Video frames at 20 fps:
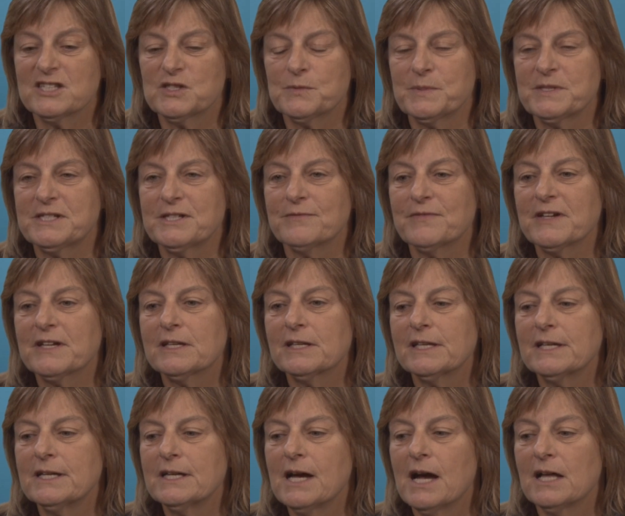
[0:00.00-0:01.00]

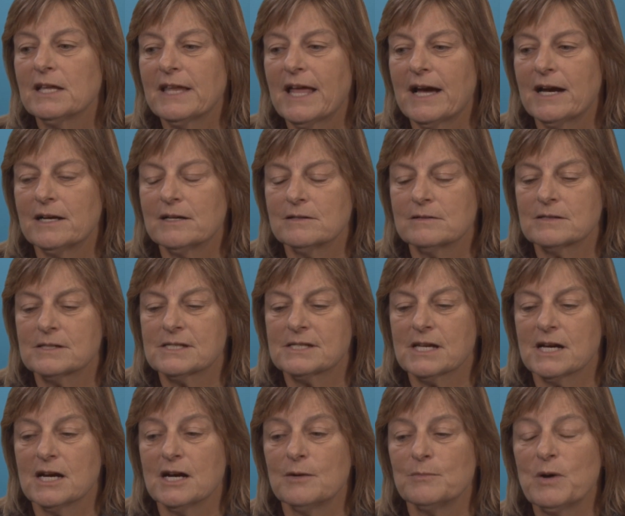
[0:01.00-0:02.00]
specifically allows
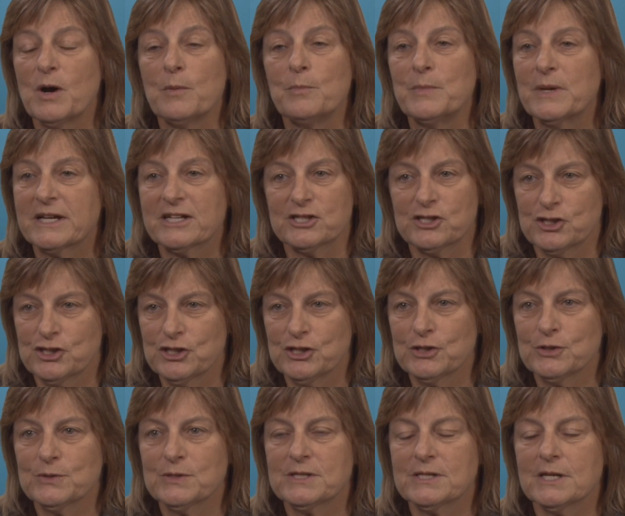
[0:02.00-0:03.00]
a mixed
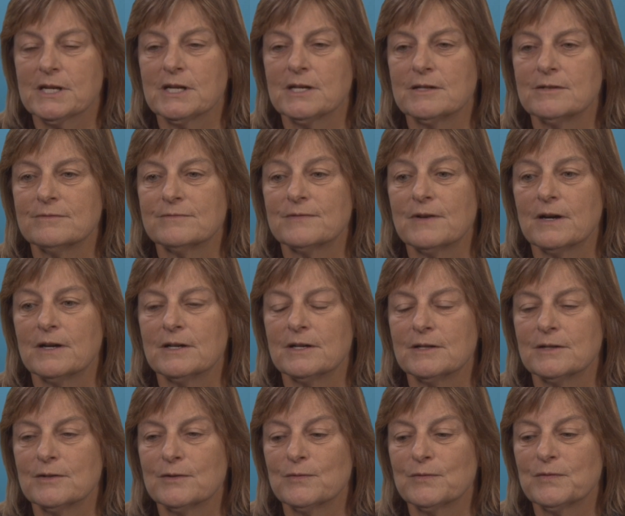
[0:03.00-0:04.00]
use
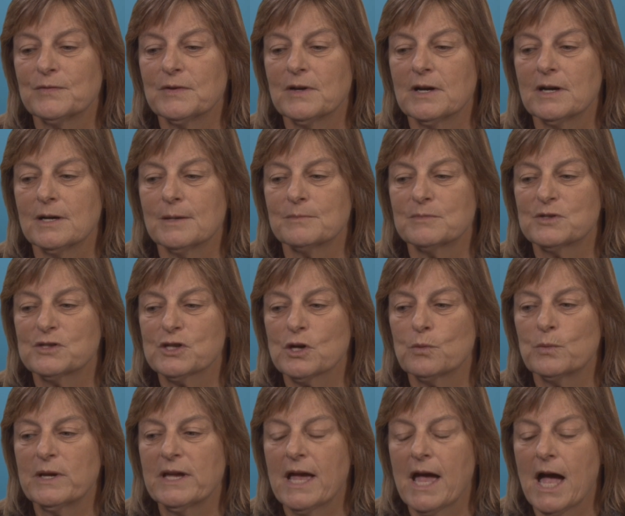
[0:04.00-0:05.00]
so
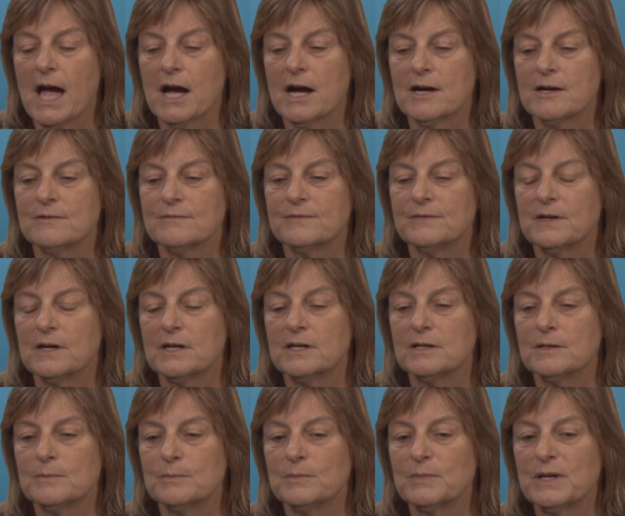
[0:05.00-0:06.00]
we have
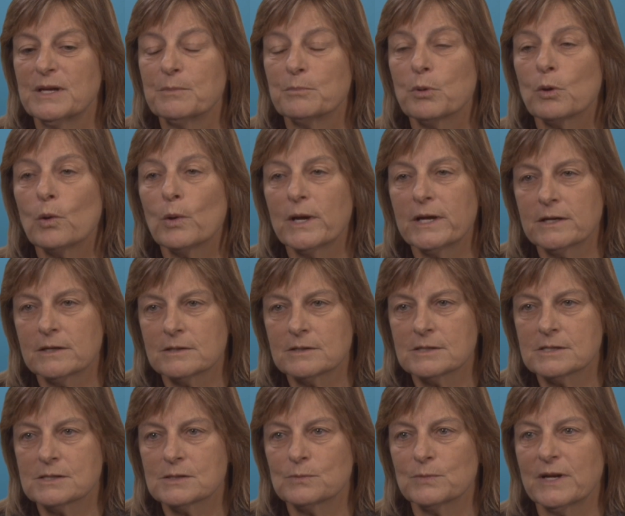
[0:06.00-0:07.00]

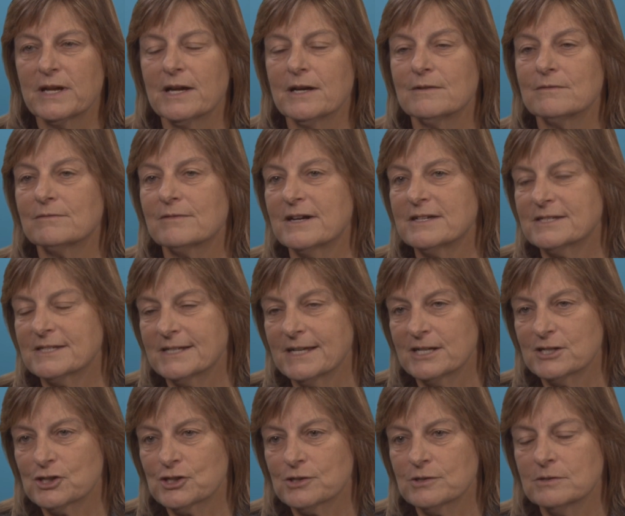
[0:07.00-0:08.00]
employers, we have
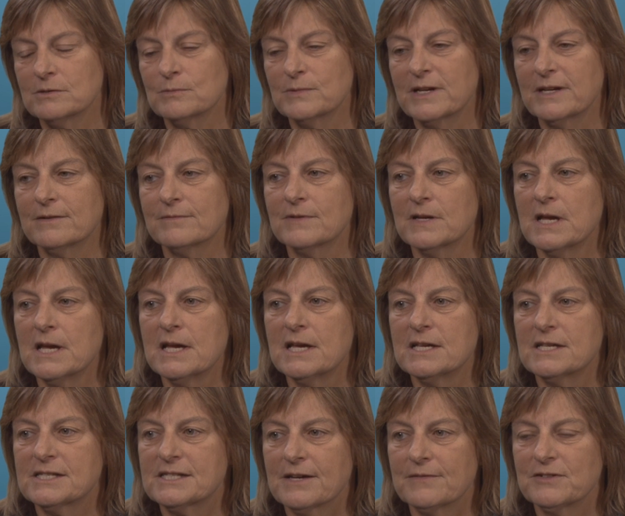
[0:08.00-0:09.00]
residential, we have
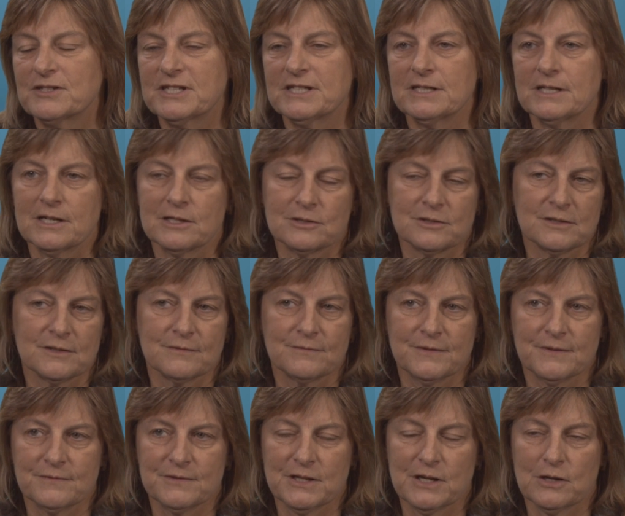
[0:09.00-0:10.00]

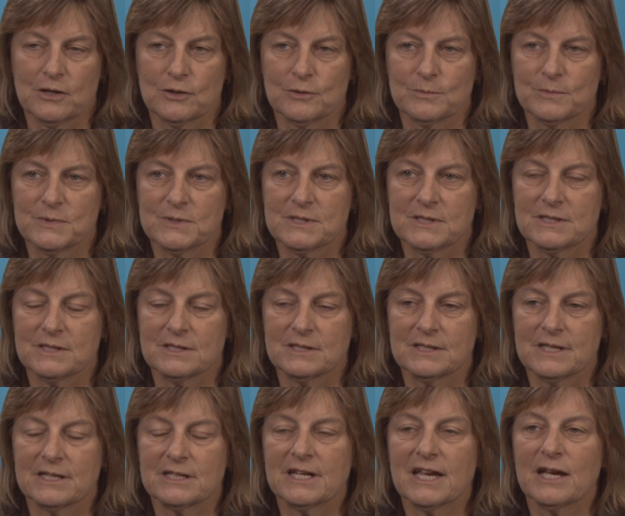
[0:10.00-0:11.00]
1,750 homes
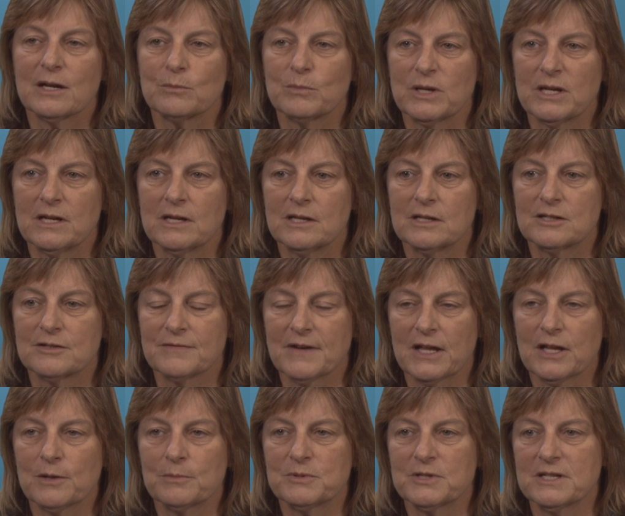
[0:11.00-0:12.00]
that can be
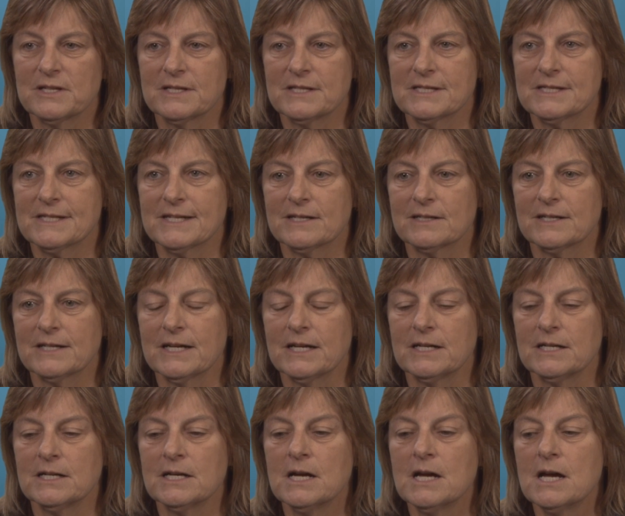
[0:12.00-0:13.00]
developed in this
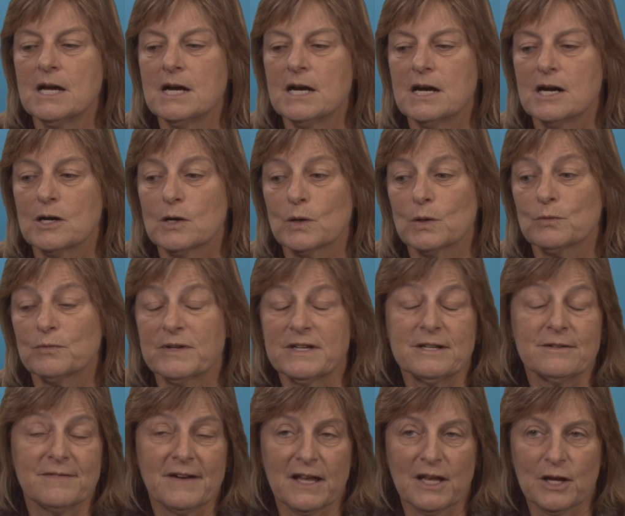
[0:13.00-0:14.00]
area or
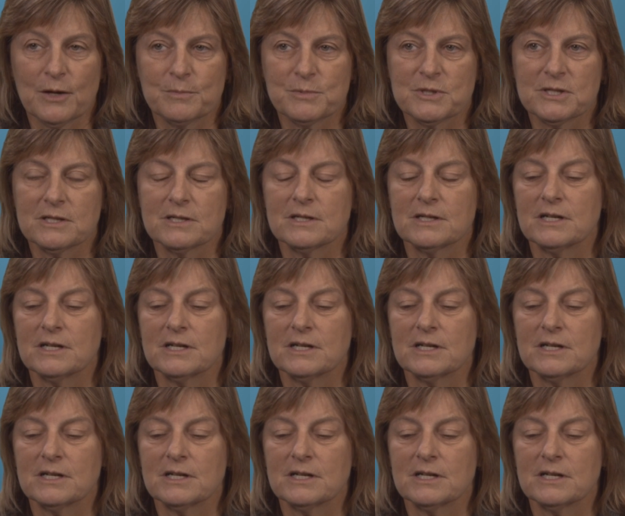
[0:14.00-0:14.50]
redeveloped